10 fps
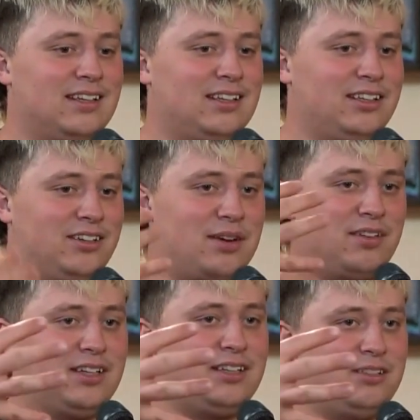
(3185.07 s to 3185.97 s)
you're never
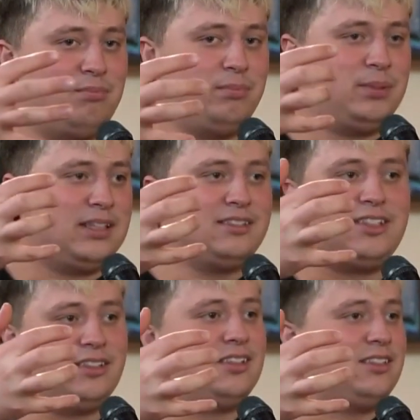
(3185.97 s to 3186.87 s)
going to be as
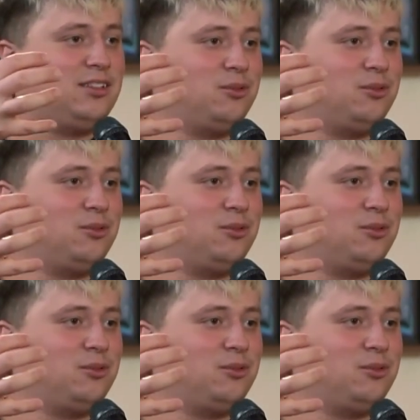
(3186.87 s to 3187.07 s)
good as you